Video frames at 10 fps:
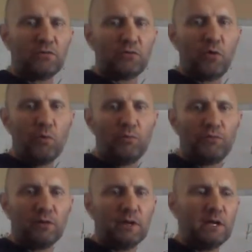so
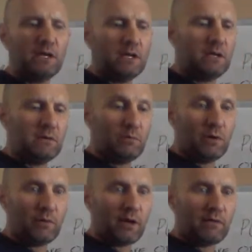hopefully we
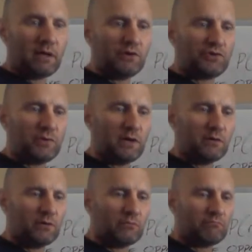don't have that issue
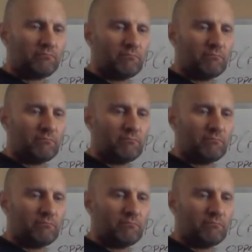here